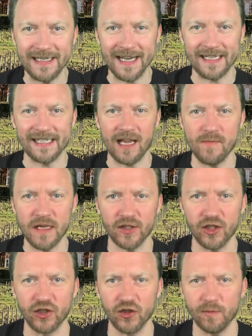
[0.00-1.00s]
Dex, M S The
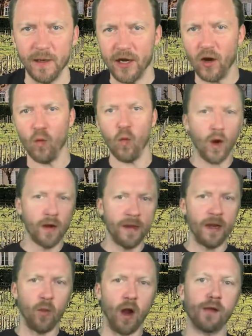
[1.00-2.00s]
Juice Man, in a
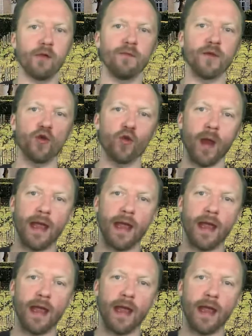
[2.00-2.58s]
one-minute wine review.